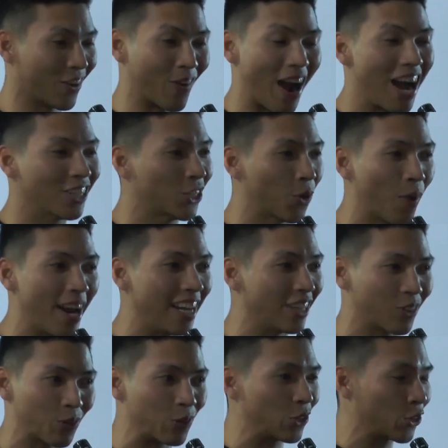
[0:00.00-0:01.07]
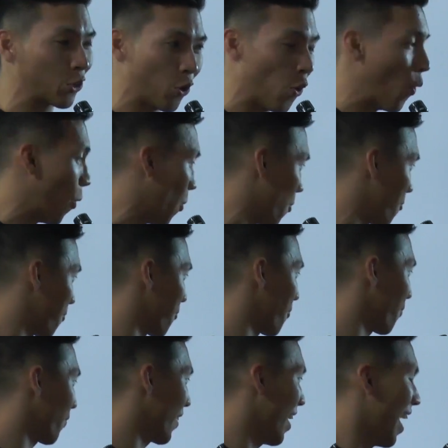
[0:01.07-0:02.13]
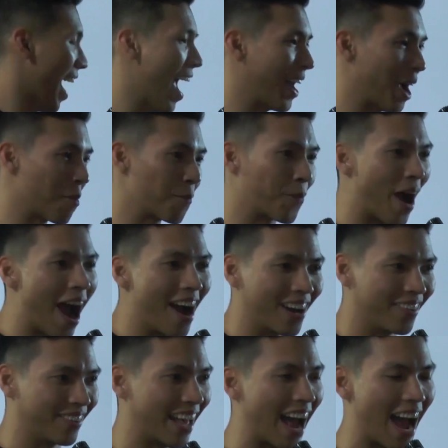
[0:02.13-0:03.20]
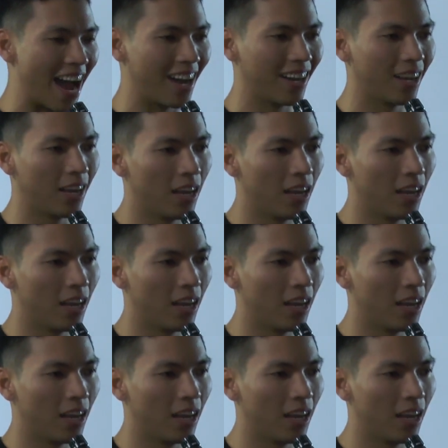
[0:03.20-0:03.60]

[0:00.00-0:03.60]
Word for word: graduated through school. And I'm proud of that.